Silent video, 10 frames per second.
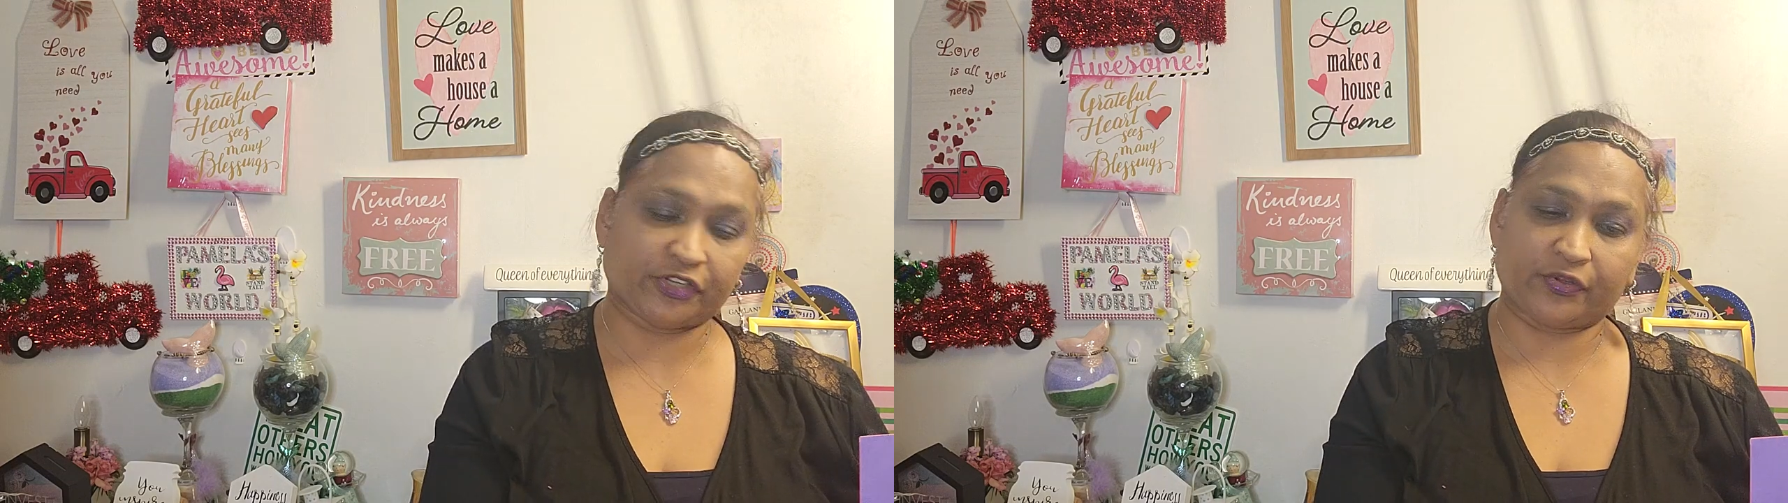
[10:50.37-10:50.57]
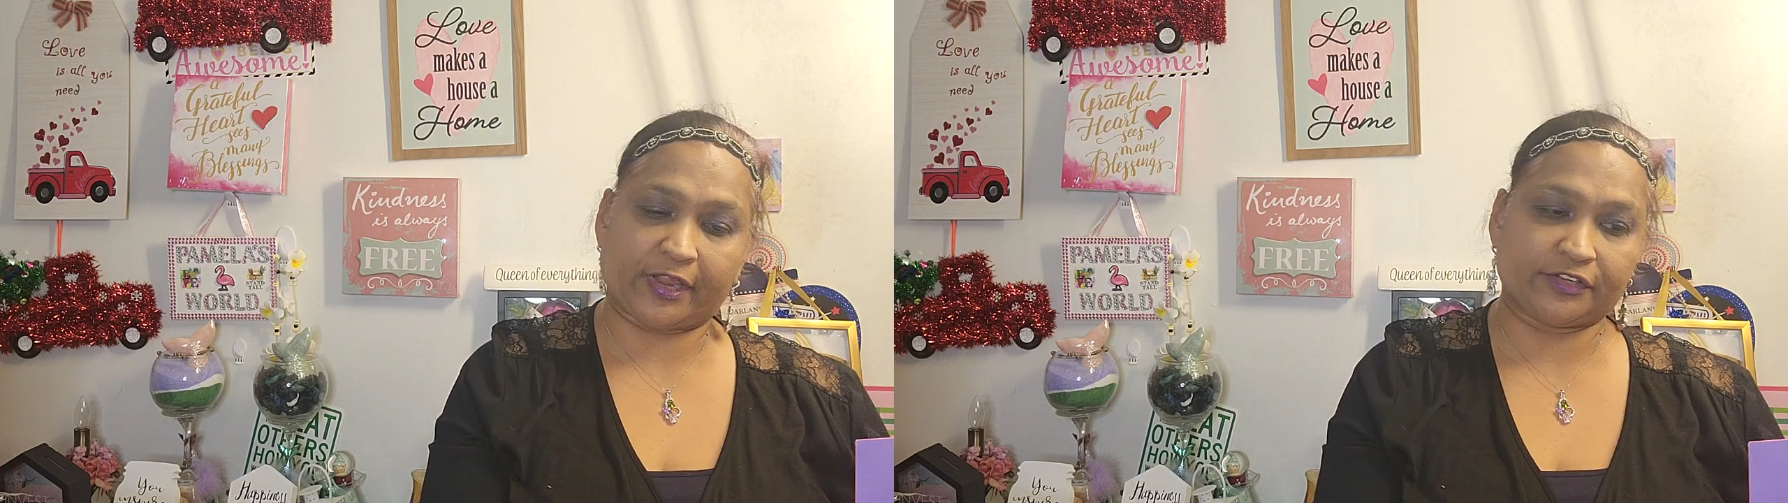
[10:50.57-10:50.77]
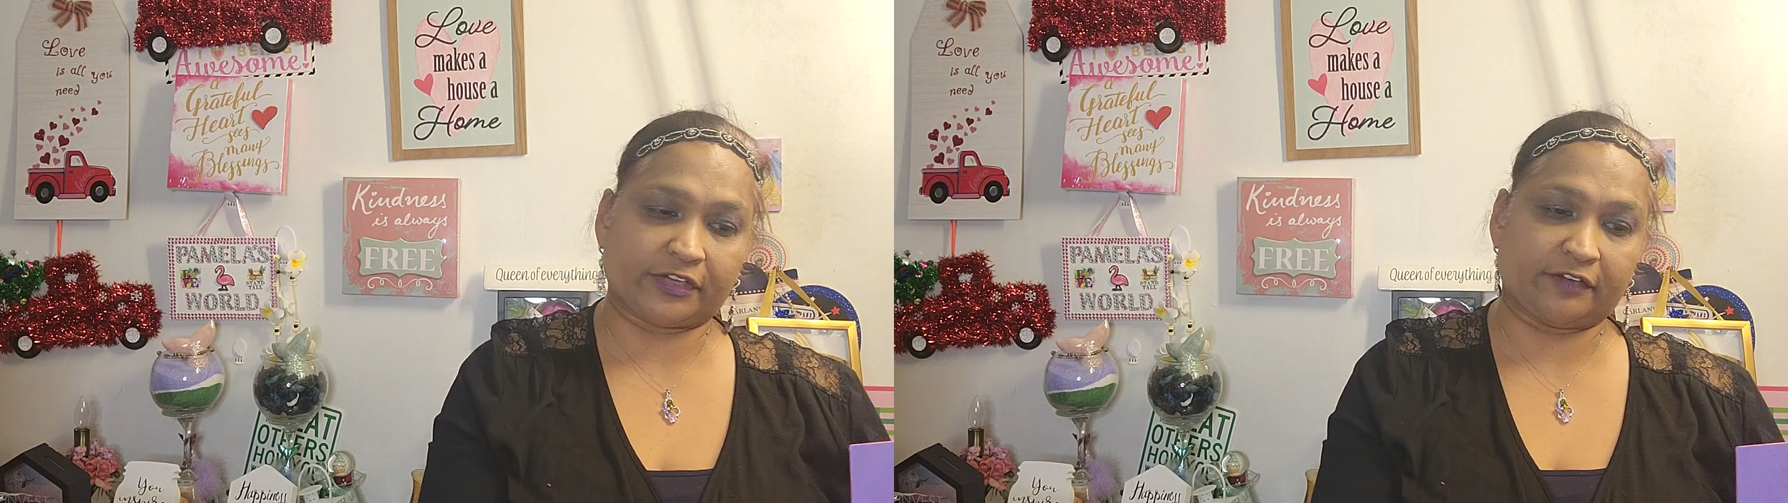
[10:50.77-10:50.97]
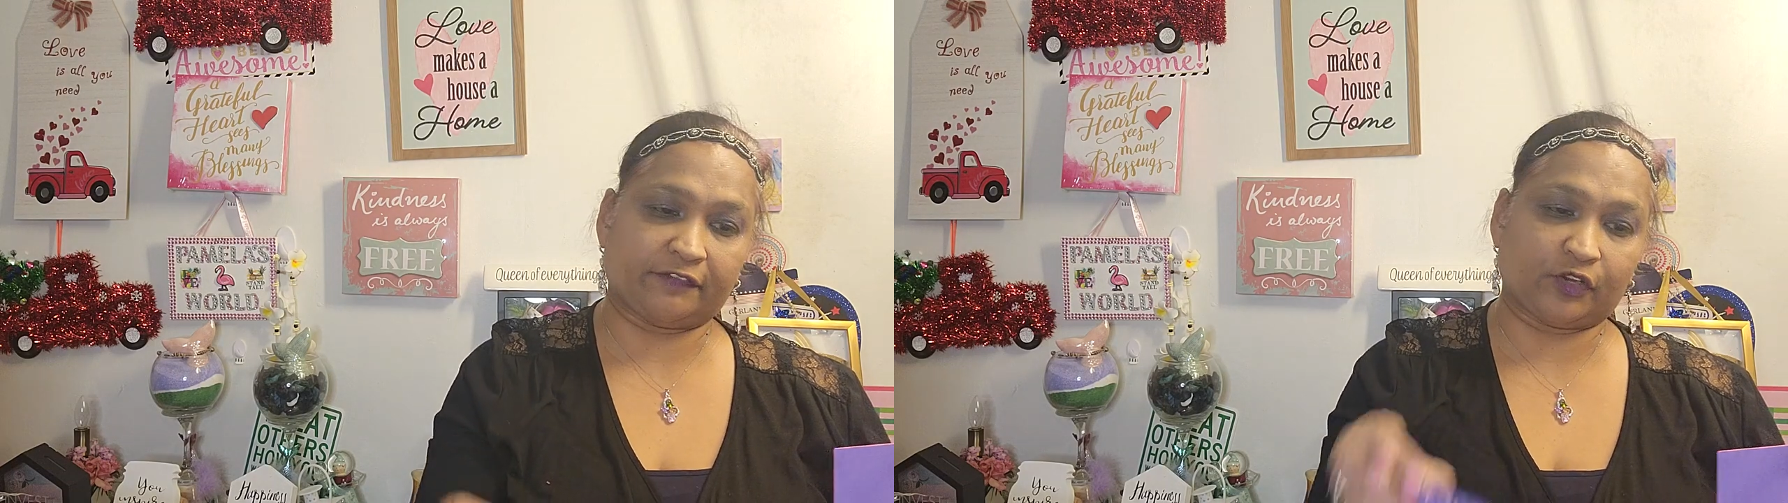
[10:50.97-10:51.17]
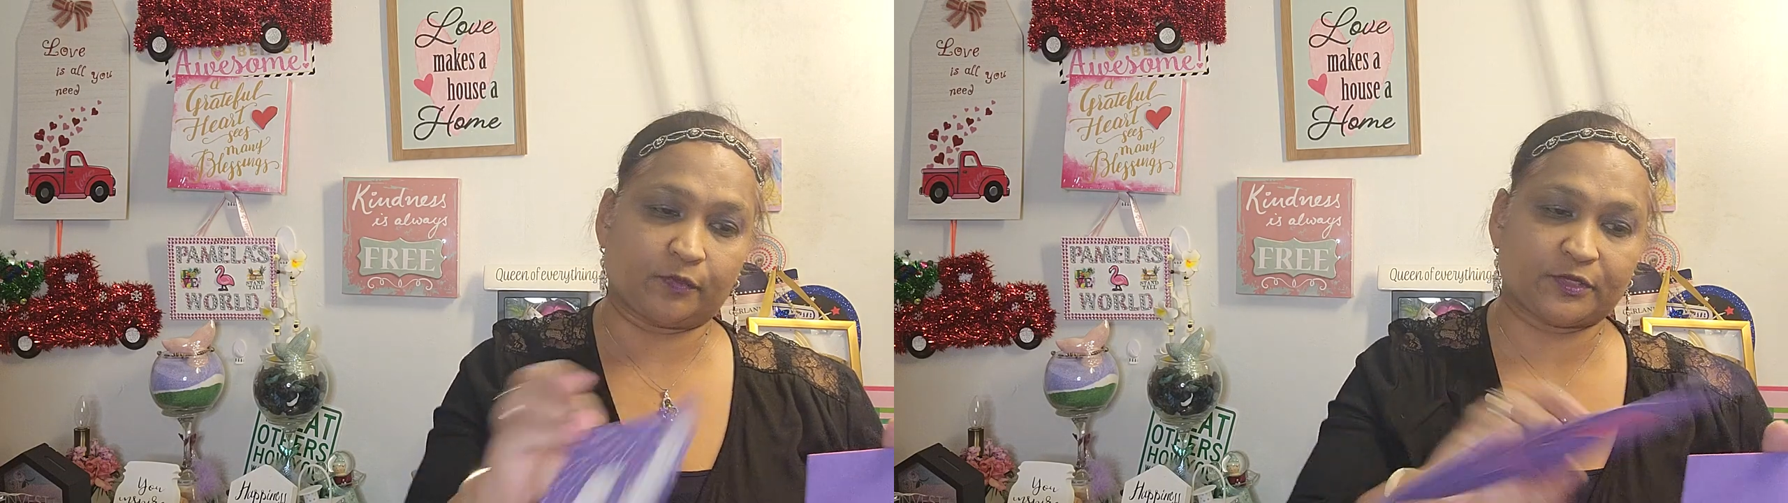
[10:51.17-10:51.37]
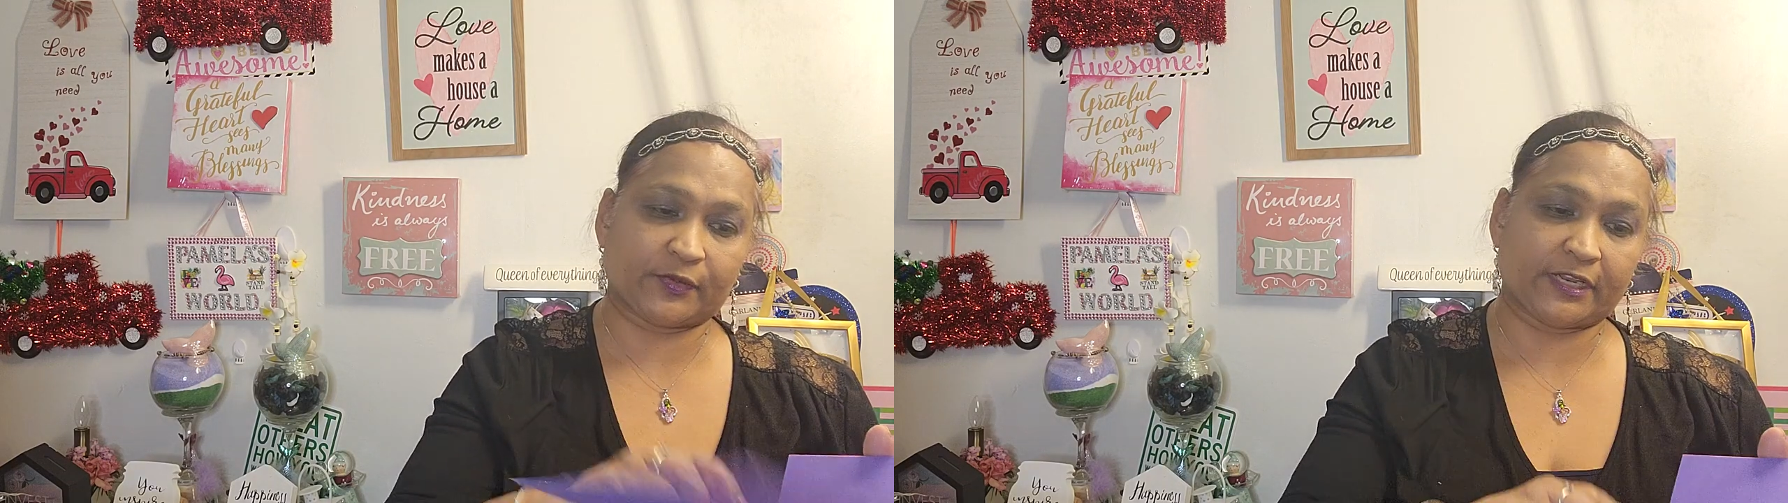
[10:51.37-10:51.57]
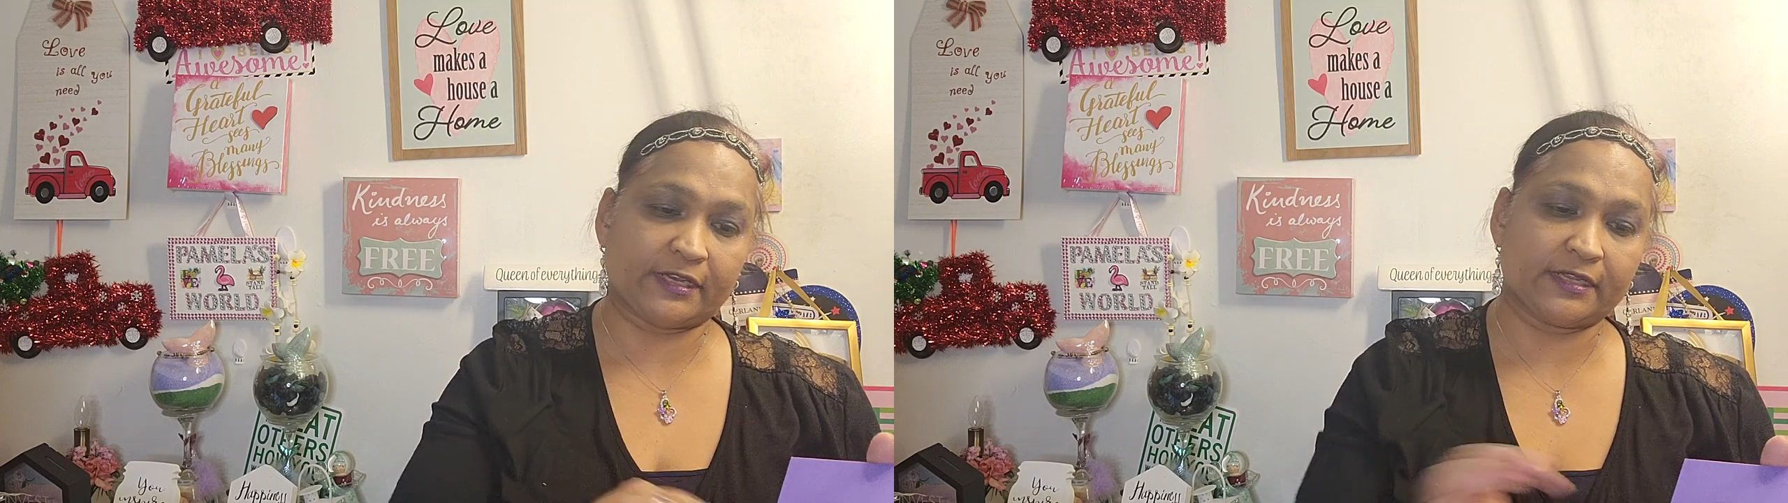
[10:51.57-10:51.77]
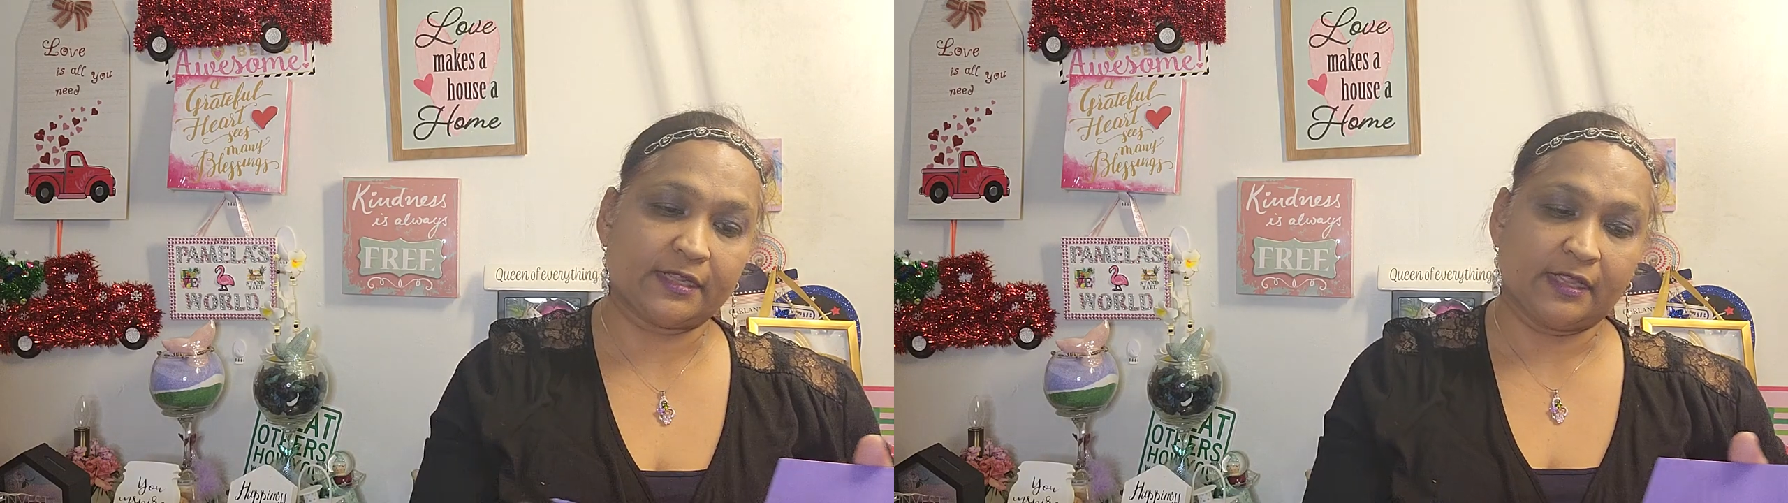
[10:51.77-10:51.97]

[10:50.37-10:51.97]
you get your envelopes with it.